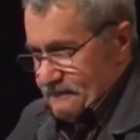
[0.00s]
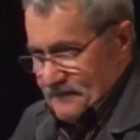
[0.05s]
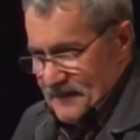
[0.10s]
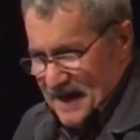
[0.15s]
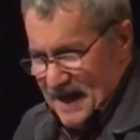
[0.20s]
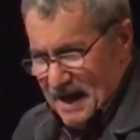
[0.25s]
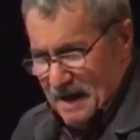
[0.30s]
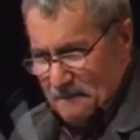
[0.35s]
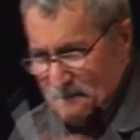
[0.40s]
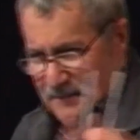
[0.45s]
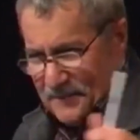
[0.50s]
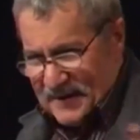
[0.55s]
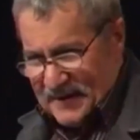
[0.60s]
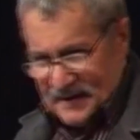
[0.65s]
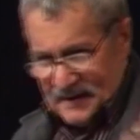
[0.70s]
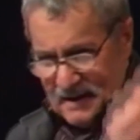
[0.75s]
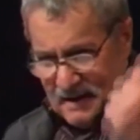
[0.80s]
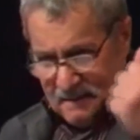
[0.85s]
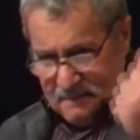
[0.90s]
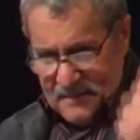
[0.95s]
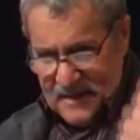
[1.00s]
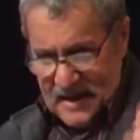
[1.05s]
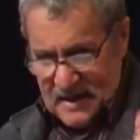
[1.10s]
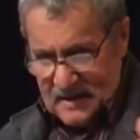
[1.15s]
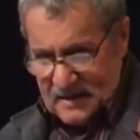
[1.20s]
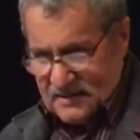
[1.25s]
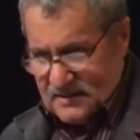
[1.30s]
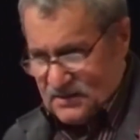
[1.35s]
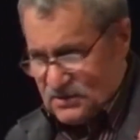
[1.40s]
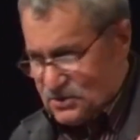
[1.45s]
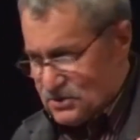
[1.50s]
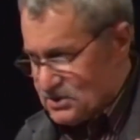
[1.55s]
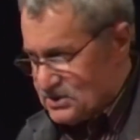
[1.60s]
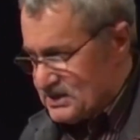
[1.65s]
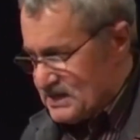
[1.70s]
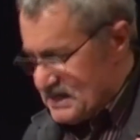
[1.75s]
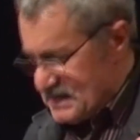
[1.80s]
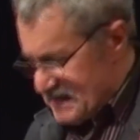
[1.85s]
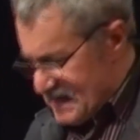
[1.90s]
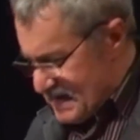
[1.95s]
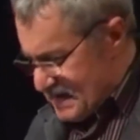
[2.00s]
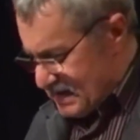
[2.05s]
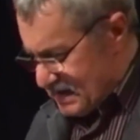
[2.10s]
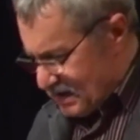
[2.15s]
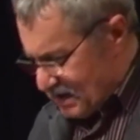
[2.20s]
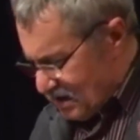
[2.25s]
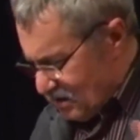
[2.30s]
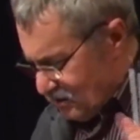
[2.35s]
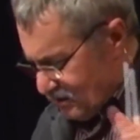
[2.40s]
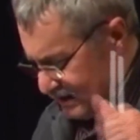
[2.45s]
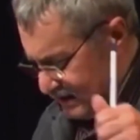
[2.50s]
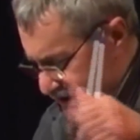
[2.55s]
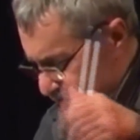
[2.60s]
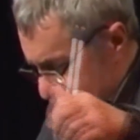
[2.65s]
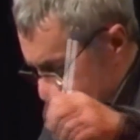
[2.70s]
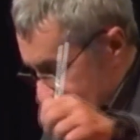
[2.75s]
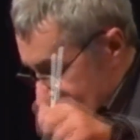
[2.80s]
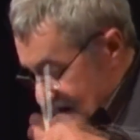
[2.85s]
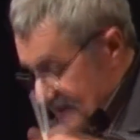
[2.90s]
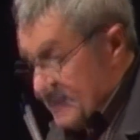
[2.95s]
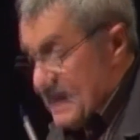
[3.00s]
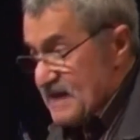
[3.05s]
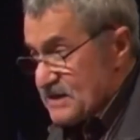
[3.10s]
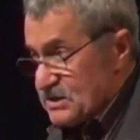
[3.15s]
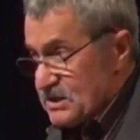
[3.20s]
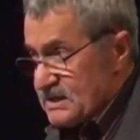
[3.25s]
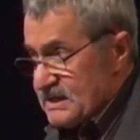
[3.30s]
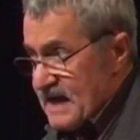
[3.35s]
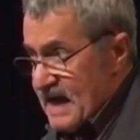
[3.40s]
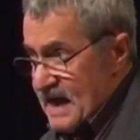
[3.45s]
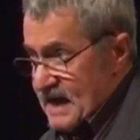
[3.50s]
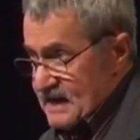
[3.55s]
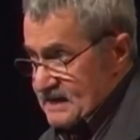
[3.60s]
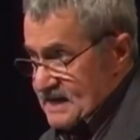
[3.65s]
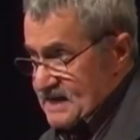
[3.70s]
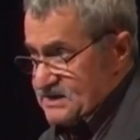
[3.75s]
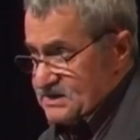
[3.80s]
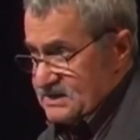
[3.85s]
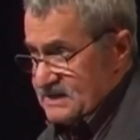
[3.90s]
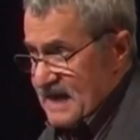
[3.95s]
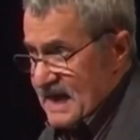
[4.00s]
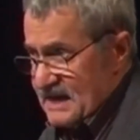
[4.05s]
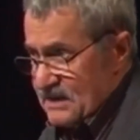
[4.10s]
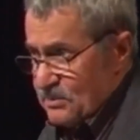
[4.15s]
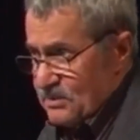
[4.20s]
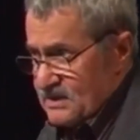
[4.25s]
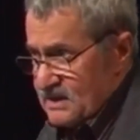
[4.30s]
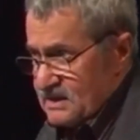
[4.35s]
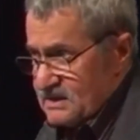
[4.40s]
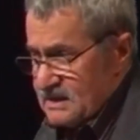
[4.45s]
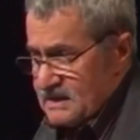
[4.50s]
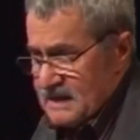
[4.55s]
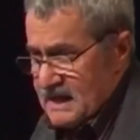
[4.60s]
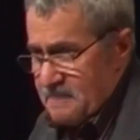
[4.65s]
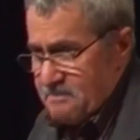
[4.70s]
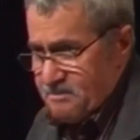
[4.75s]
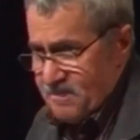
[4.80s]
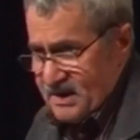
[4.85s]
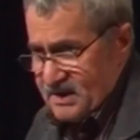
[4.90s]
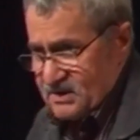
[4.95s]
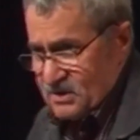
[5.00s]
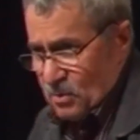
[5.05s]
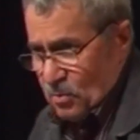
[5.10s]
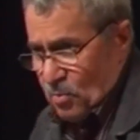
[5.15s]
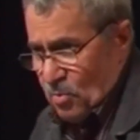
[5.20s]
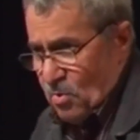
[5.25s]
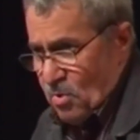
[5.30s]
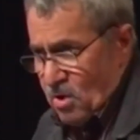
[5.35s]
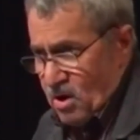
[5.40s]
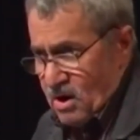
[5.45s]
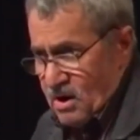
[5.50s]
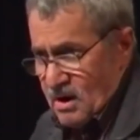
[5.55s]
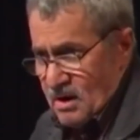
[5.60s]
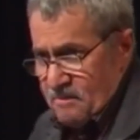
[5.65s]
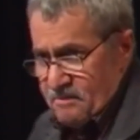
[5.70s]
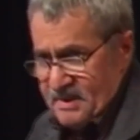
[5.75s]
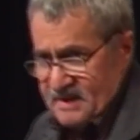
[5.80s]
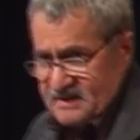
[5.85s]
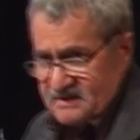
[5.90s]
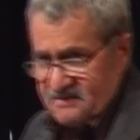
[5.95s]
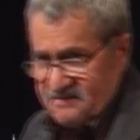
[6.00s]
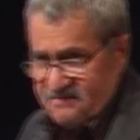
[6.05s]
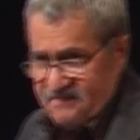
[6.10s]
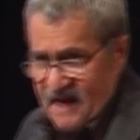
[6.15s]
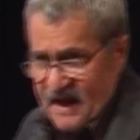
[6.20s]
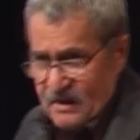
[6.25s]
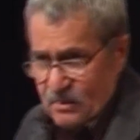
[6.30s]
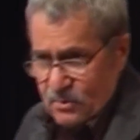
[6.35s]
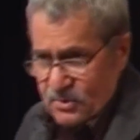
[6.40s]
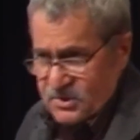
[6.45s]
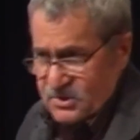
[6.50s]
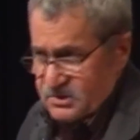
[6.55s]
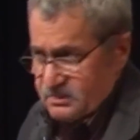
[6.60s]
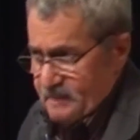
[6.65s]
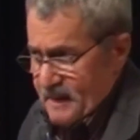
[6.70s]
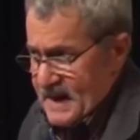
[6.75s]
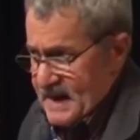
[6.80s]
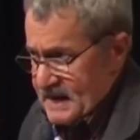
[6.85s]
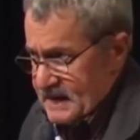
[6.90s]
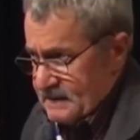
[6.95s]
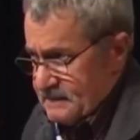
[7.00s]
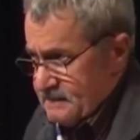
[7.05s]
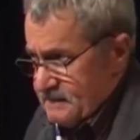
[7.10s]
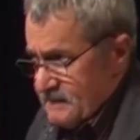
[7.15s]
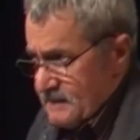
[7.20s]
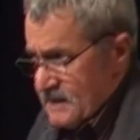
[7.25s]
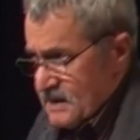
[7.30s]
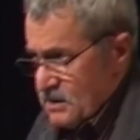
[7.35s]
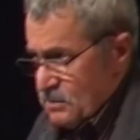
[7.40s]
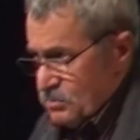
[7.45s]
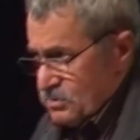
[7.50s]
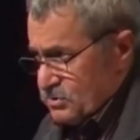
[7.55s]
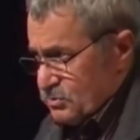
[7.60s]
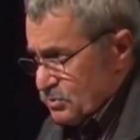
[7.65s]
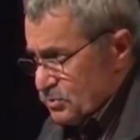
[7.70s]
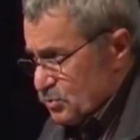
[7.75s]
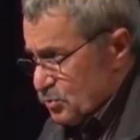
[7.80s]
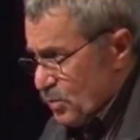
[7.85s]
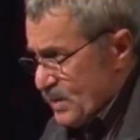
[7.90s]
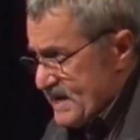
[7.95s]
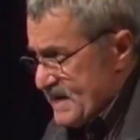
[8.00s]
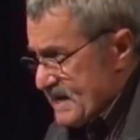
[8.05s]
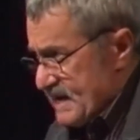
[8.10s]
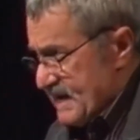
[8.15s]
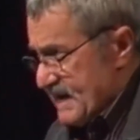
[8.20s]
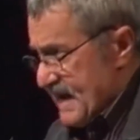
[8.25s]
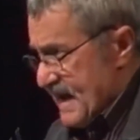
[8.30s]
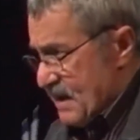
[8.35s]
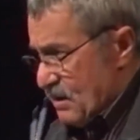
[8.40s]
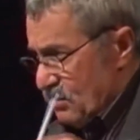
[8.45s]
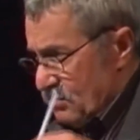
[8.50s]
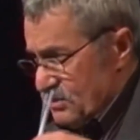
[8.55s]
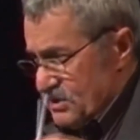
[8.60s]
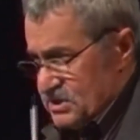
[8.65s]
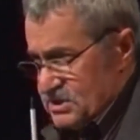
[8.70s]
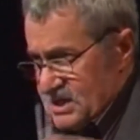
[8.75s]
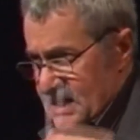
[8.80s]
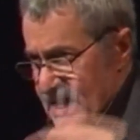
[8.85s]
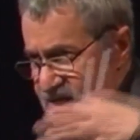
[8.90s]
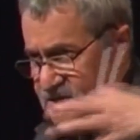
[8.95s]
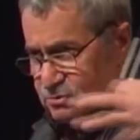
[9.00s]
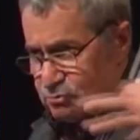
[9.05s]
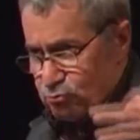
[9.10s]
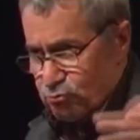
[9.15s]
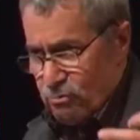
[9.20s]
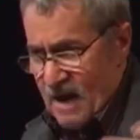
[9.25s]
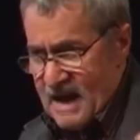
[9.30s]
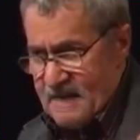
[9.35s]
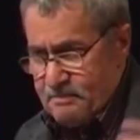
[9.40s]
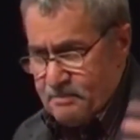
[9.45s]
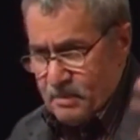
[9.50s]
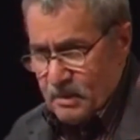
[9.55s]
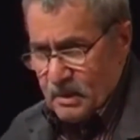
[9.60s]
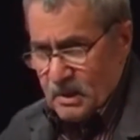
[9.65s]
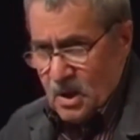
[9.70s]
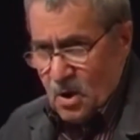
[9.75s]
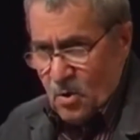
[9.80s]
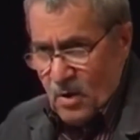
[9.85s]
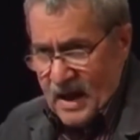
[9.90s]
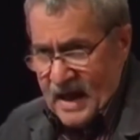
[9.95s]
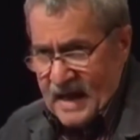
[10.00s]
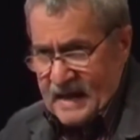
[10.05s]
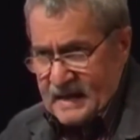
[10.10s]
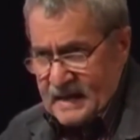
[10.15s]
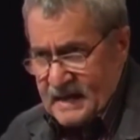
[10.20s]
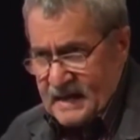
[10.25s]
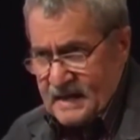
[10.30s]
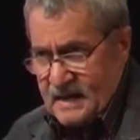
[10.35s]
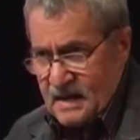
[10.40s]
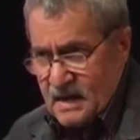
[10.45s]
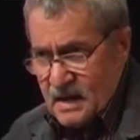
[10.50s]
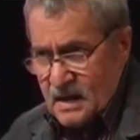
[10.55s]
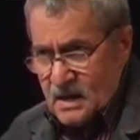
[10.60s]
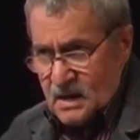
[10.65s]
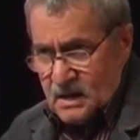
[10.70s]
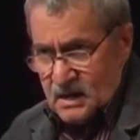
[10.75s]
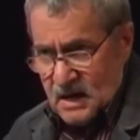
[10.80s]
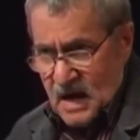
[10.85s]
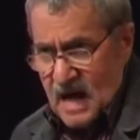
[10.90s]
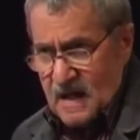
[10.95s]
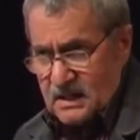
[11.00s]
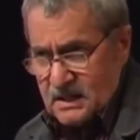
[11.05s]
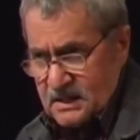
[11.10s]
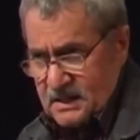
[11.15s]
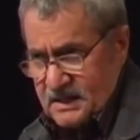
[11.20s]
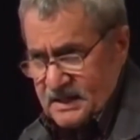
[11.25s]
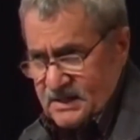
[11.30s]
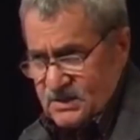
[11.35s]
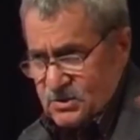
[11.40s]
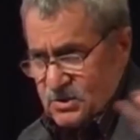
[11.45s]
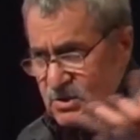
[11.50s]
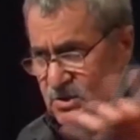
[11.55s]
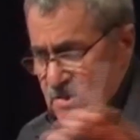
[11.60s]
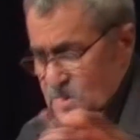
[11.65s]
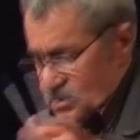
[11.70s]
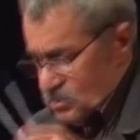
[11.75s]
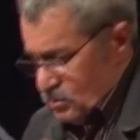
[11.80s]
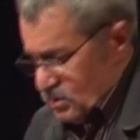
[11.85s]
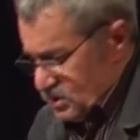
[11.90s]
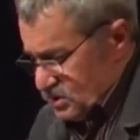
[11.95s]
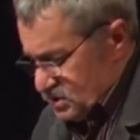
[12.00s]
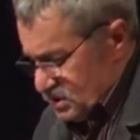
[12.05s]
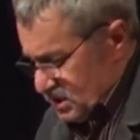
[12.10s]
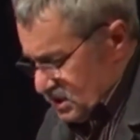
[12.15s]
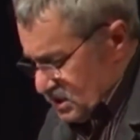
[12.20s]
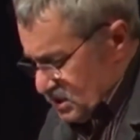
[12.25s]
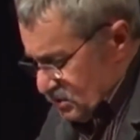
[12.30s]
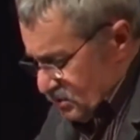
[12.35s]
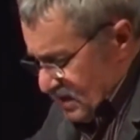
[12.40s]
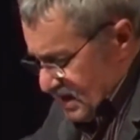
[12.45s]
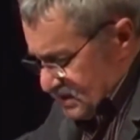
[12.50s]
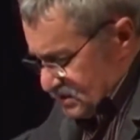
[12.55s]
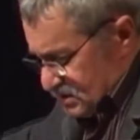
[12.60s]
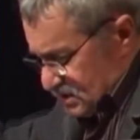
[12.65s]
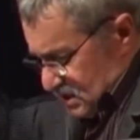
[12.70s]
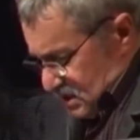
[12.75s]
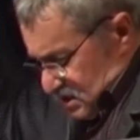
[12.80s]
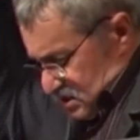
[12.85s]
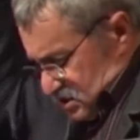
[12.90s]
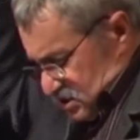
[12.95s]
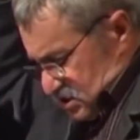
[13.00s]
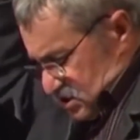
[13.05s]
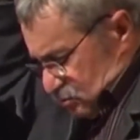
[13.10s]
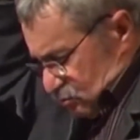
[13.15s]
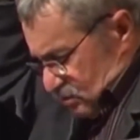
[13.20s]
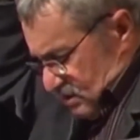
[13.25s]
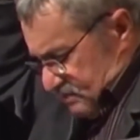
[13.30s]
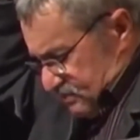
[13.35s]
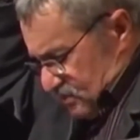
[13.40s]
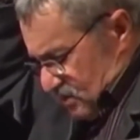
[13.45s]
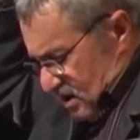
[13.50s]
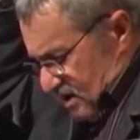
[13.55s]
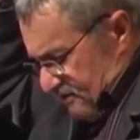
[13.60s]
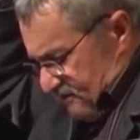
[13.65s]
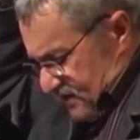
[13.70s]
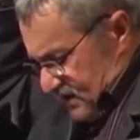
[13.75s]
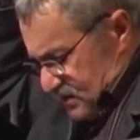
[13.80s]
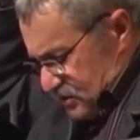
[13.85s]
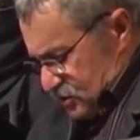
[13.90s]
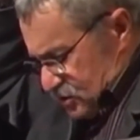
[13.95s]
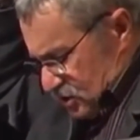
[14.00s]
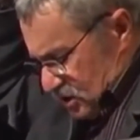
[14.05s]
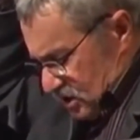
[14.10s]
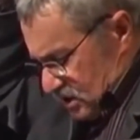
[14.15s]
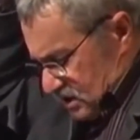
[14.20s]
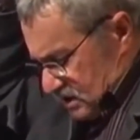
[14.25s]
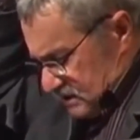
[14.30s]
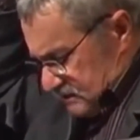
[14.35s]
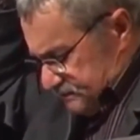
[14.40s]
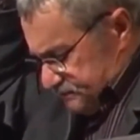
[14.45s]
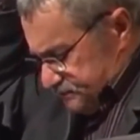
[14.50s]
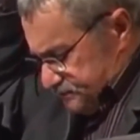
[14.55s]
Yeah, pick it up out of this, you see, get it going. And that's exactly what they did. They picked a fight with Spain, which was weak and had all these nice, ripe, low-hanging colonies, which the U.S. just ripped off and took.